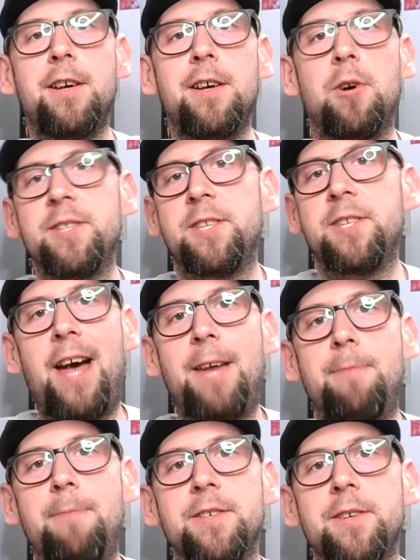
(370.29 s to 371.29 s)
once a
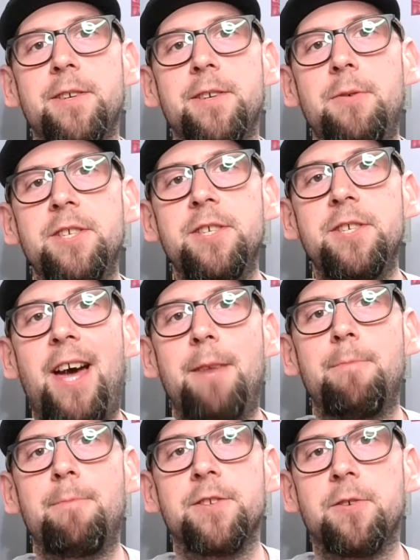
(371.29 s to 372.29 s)
bad person, always a
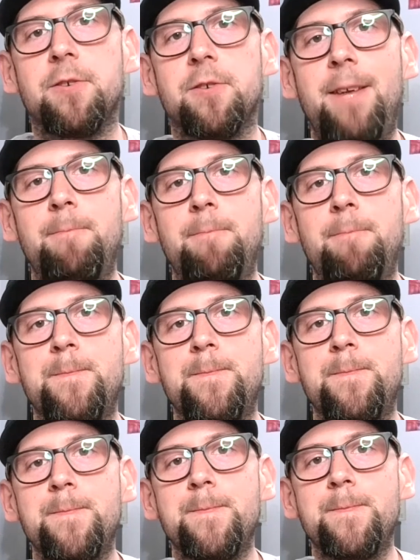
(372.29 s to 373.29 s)
bad person, right?
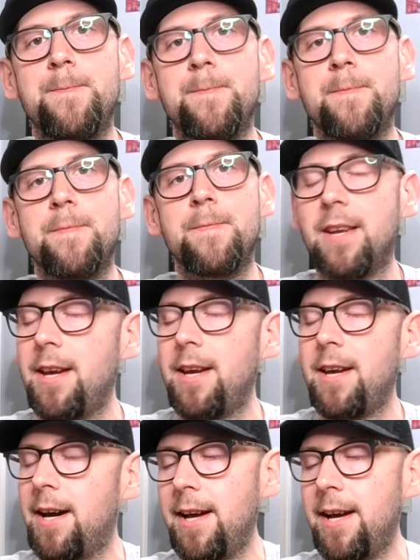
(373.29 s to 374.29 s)

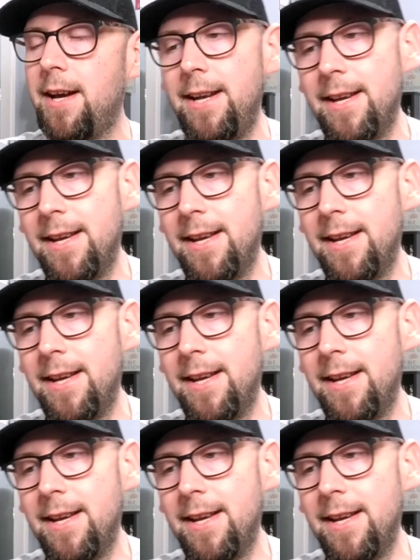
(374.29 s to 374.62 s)
God.